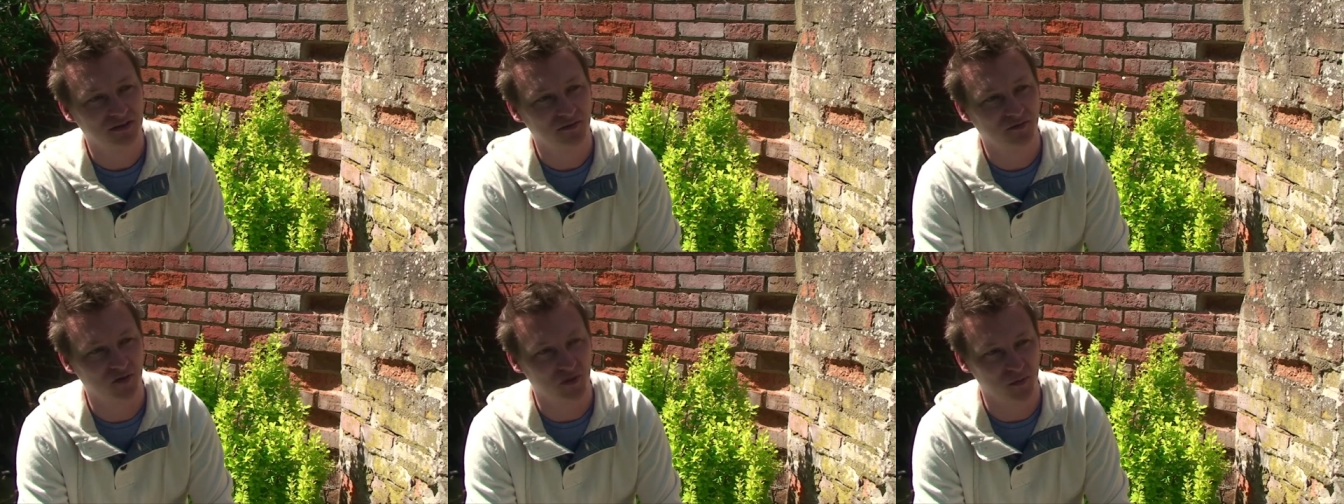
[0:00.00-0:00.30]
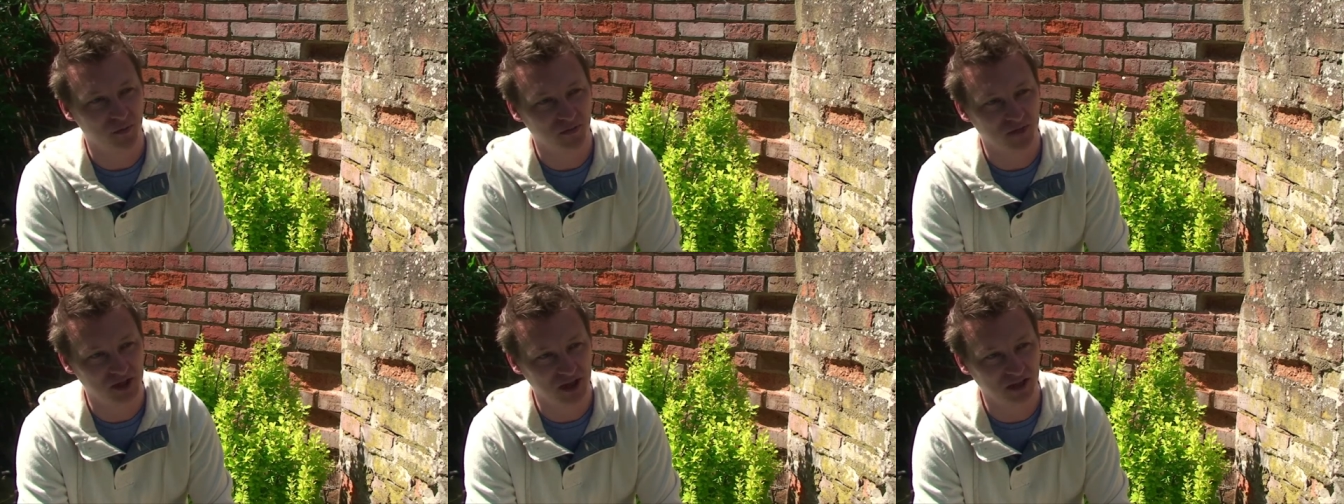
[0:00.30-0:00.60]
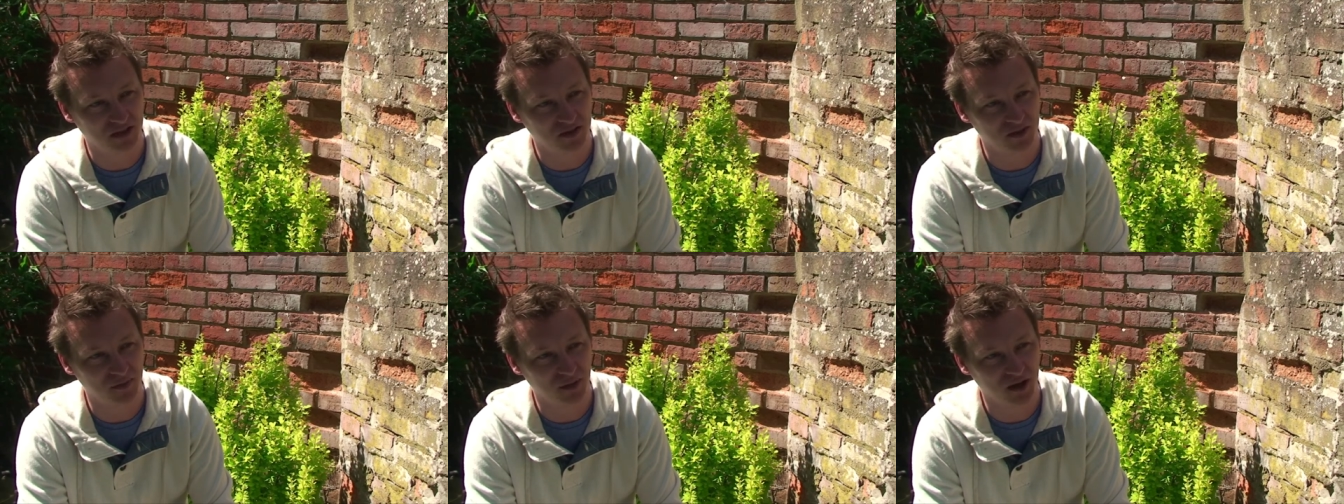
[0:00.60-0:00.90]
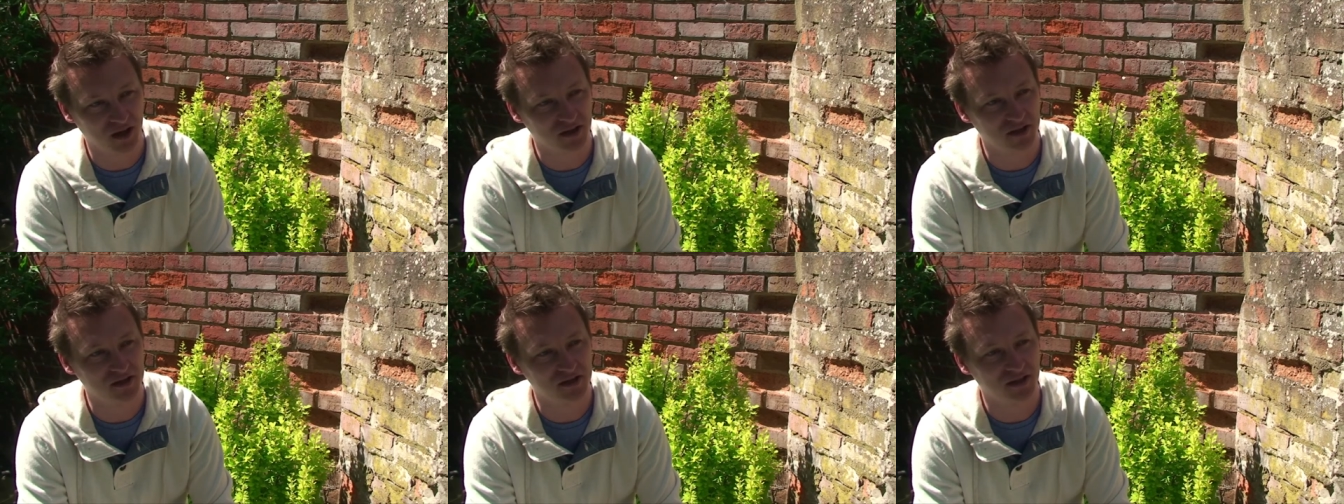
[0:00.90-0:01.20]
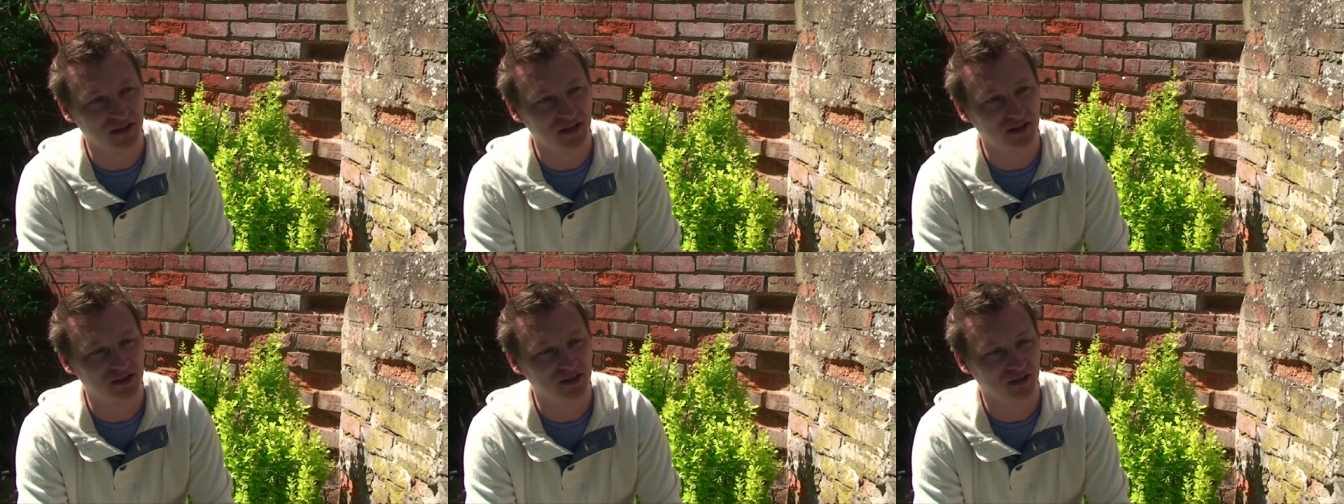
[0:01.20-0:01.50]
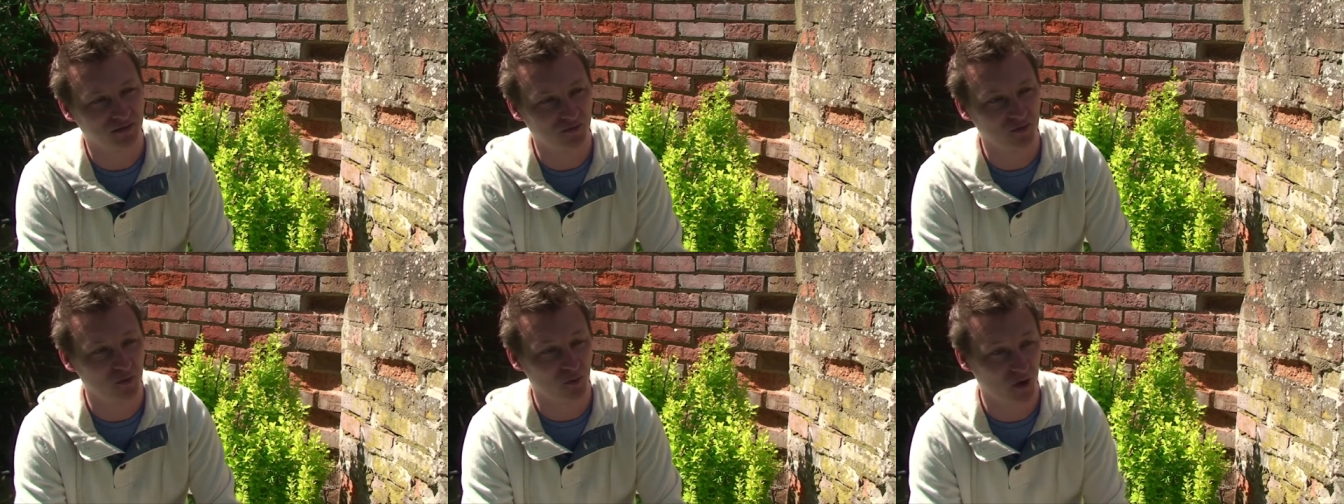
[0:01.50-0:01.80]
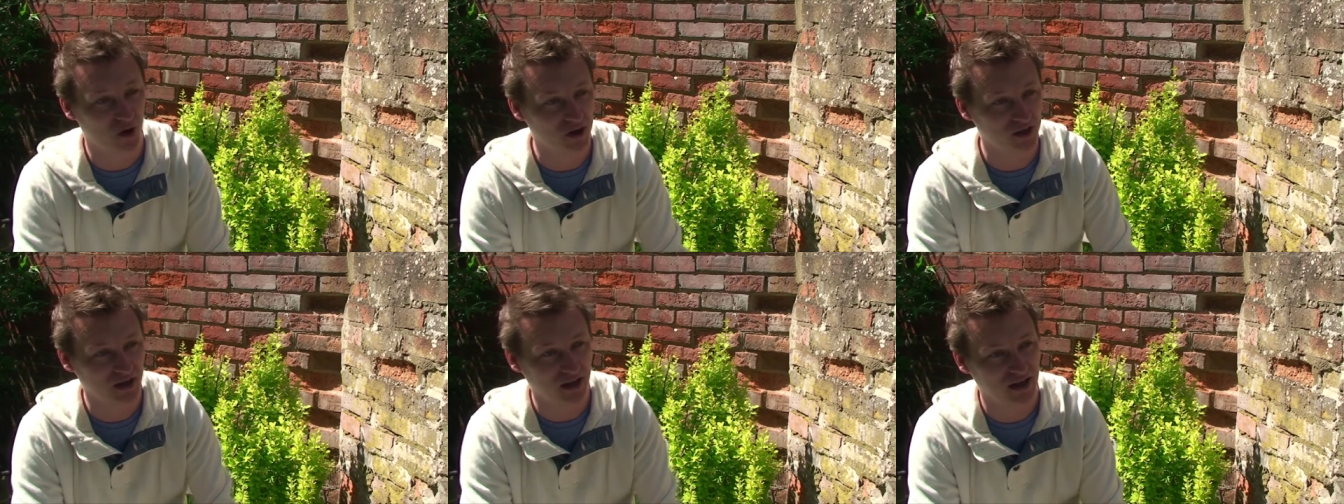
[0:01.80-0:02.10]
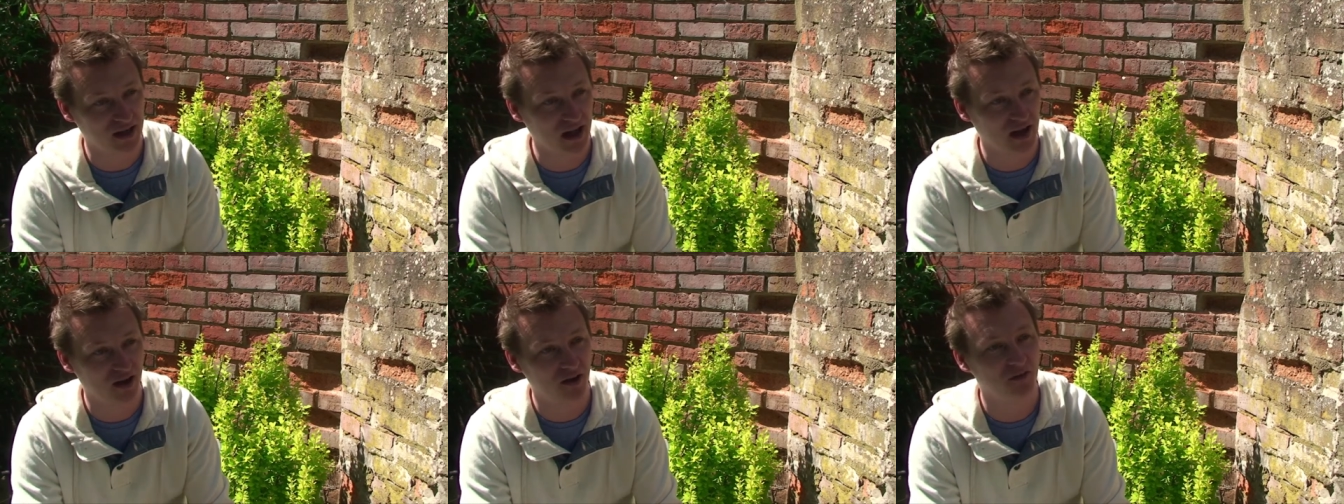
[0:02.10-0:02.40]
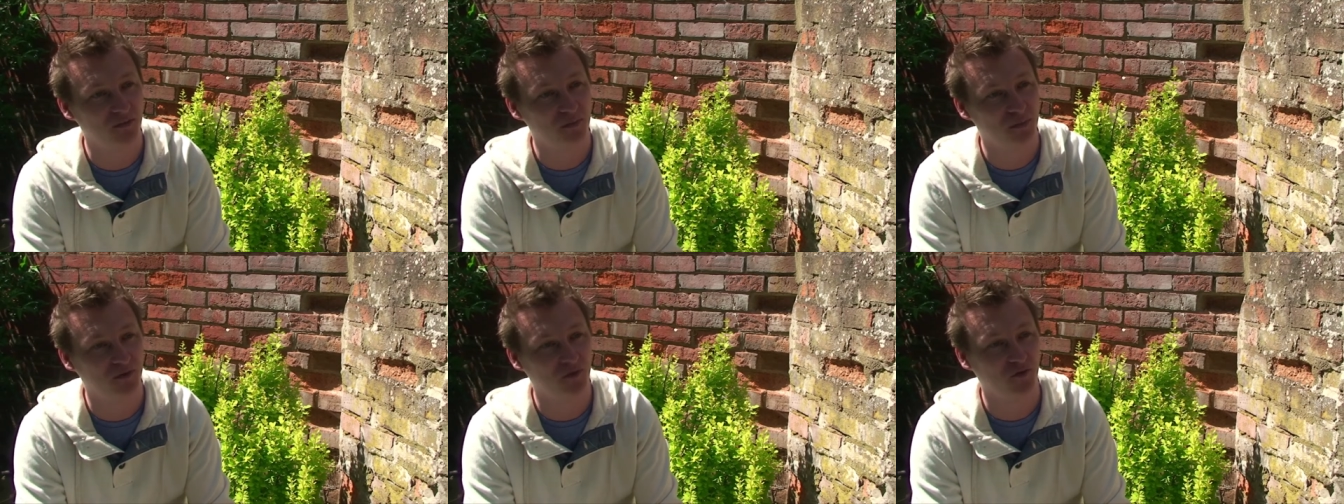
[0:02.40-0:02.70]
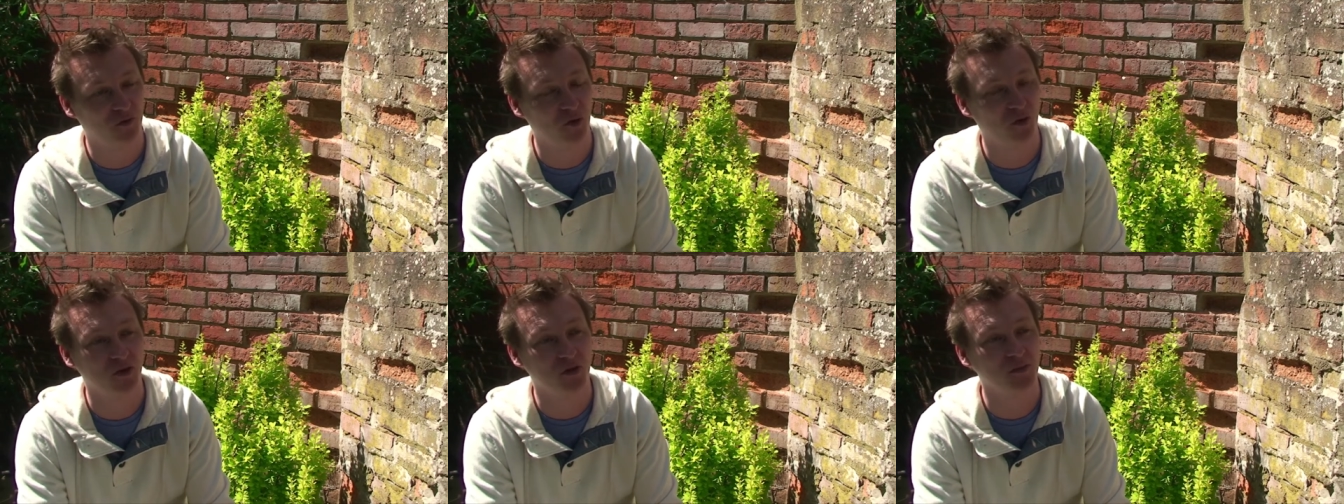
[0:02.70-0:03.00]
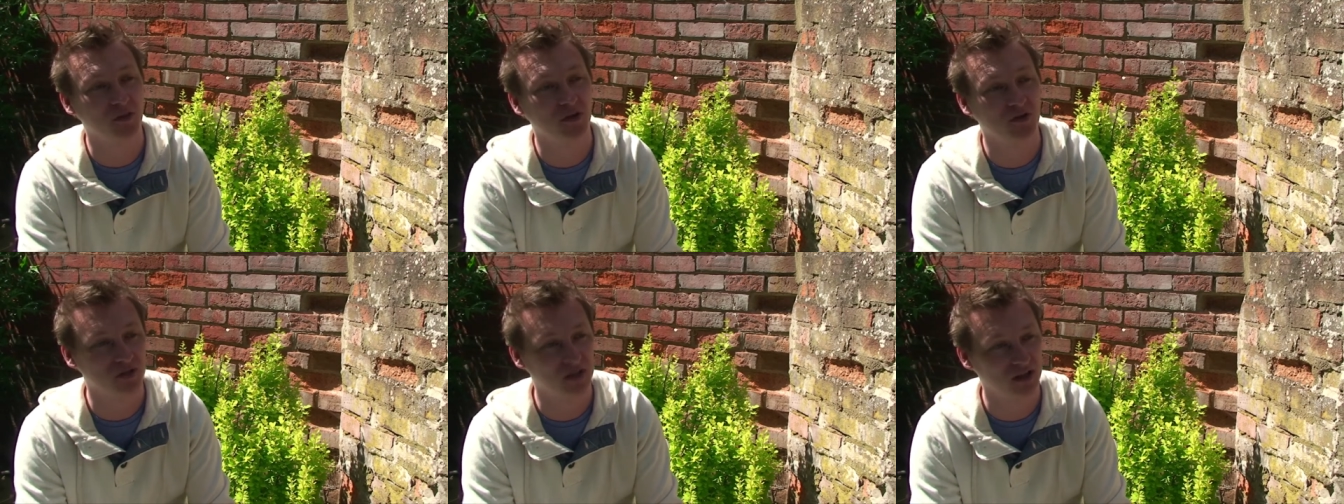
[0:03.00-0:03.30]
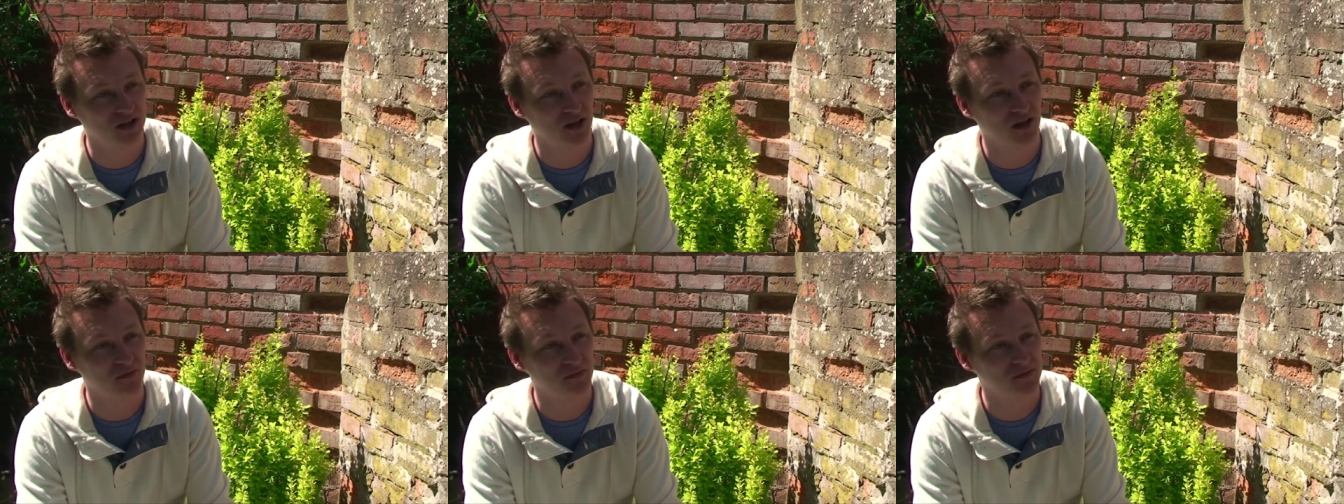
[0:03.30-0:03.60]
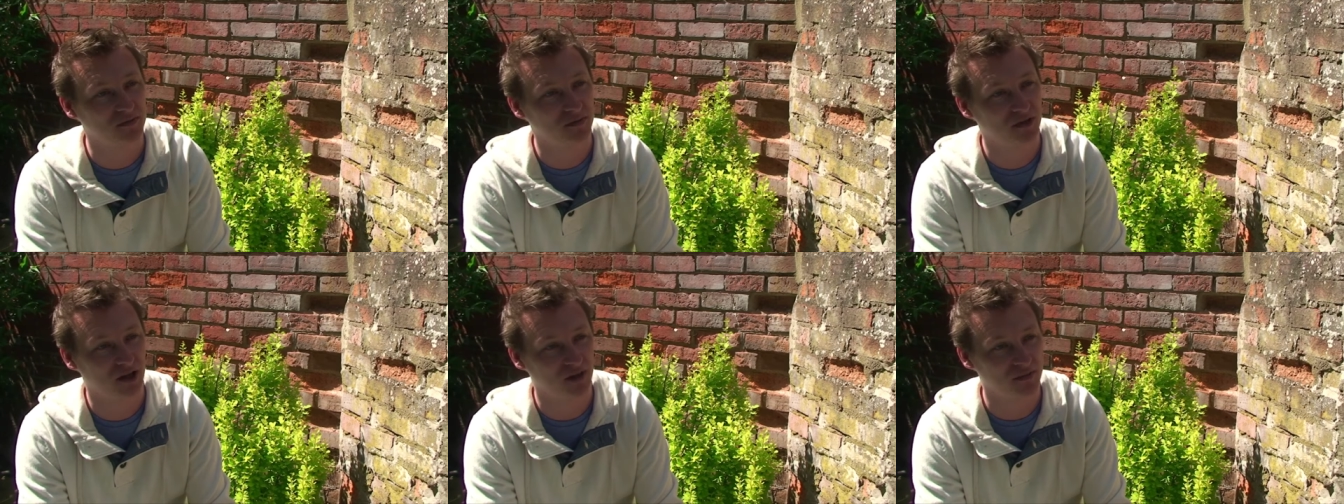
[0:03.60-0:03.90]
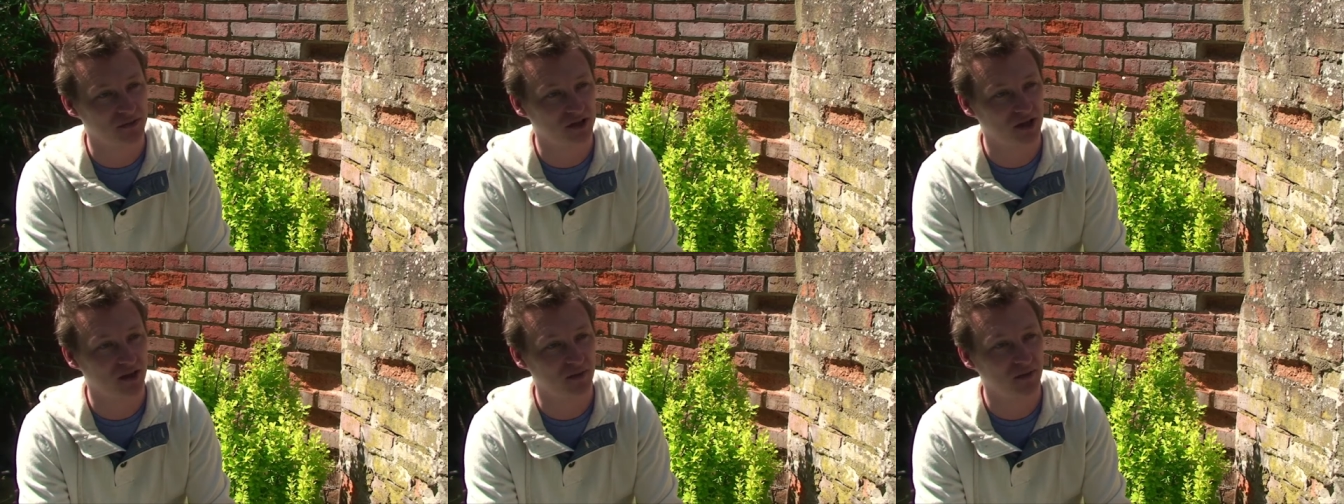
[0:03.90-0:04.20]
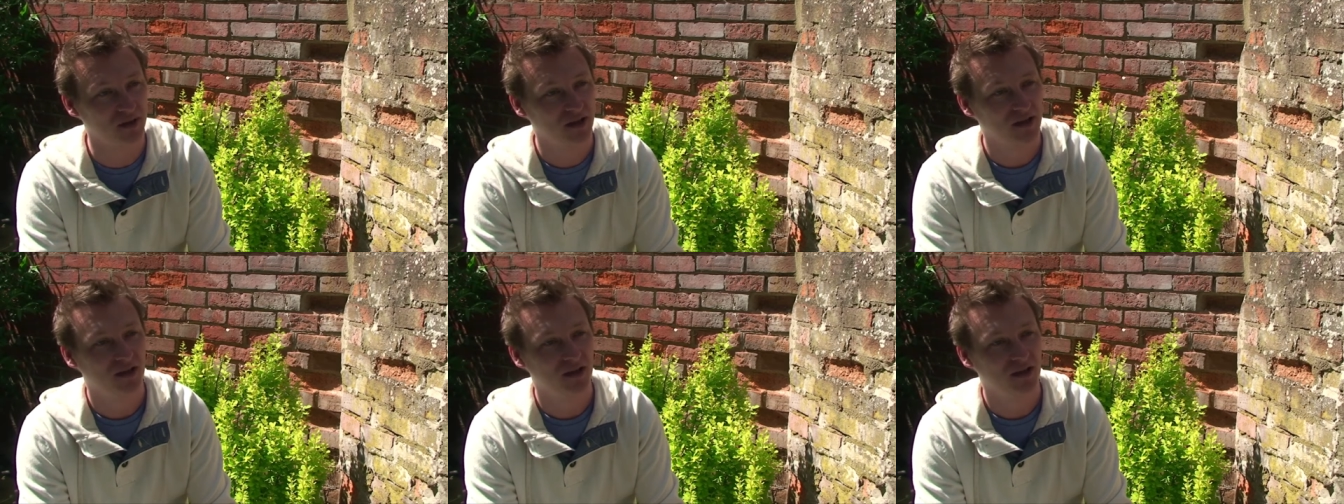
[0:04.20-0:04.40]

from seeing the murder scene and from working it out before the music comes up.